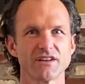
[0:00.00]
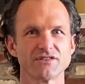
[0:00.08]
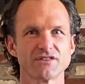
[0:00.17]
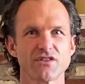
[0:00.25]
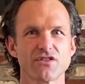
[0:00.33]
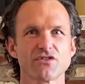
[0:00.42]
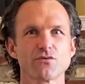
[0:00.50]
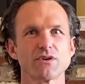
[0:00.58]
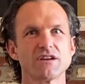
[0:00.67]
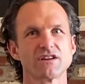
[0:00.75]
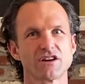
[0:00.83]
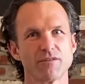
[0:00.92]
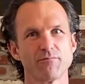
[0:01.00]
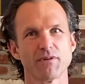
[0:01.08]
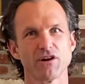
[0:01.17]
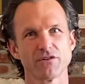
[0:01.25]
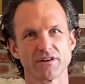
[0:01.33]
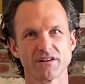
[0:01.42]
into three
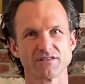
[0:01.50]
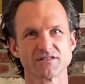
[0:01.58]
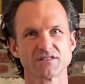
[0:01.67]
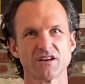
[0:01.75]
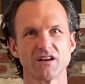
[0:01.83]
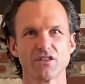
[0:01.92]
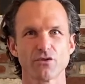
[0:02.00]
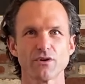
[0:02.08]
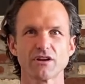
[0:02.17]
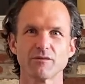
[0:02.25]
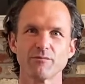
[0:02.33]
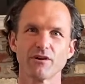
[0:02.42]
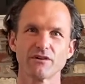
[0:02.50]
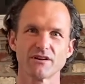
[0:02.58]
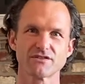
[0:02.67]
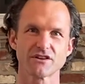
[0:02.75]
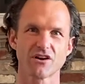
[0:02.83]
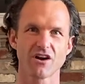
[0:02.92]
components. Three components
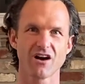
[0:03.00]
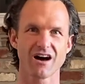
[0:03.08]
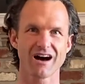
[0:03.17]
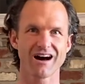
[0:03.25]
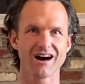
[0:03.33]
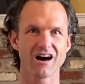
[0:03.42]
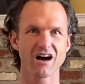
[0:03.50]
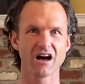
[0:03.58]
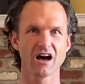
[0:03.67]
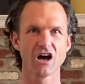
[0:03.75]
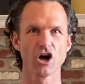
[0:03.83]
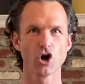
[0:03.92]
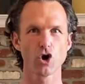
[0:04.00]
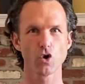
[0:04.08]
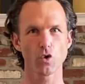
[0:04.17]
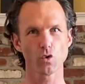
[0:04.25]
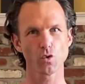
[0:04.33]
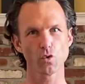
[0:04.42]
are A,
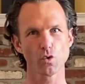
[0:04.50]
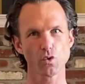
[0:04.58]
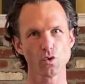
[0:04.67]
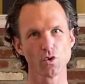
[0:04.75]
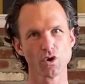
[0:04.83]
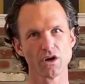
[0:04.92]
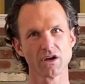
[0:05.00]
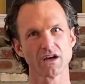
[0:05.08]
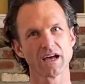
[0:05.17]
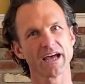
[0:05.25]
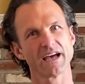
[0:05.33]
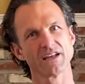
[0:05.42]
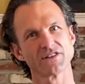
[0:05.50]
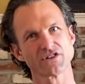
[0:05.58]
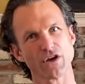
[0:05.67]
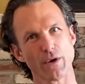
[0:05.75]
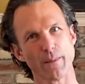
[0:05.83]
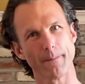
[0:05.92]
U, and
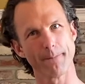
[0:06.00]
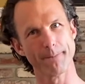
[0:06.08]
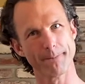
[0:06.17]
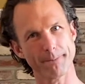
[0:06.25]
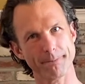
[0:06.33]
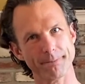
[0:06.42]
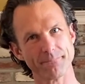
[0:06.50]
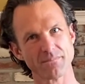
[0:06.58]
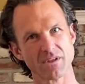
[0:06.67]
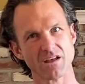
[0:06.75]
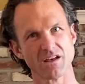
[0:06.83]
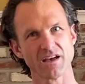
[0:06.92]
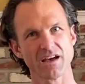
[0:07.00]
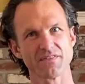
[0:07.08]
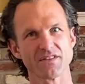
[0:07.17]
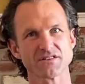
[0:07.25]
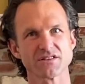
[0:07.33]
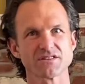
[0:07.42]
M. And
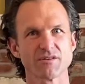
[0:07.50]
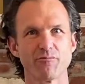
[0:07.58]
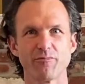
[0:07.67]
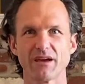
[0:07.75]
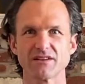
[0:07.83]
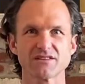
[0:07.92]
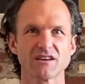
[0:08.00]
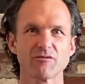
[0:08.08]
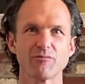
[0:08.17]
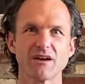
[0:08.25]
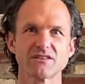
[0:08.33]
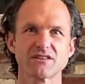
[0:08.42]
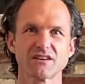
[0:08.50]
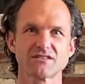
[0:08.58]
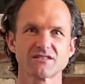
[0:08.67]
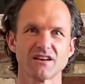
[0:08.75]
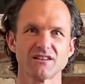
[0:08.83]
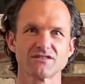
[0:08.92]
this is a basic
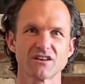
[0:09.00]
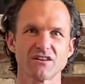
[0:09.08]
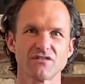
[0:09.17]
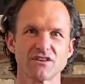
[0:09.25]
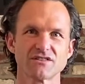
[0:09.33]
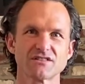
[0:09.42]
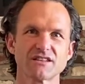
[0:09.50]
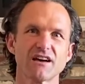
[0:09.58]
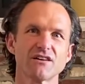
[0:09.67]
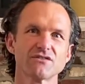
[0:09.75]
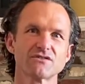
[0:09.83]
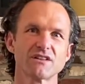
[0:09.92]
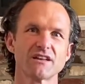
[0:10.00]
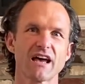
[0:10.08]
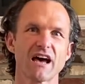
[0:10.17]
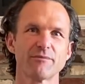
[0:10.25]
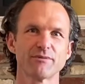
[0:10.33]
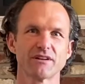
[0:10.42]
sense of the sounds that
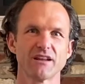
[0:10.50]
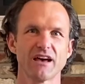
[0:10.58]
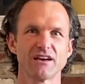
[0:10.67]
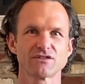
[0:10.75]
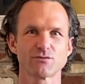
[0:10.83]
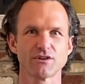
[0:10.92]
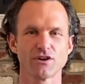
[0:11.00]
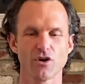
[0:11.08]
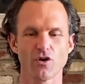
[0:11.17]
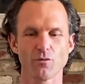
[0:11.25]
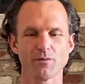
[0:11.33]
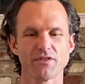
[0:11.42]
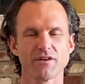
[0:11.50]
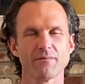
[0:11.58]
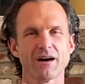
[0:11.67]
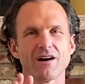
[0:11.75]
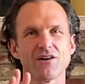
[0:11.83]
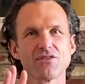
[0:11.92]
happen as we open the
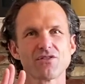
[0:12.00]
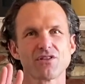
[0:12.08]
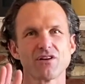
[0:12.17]
mouth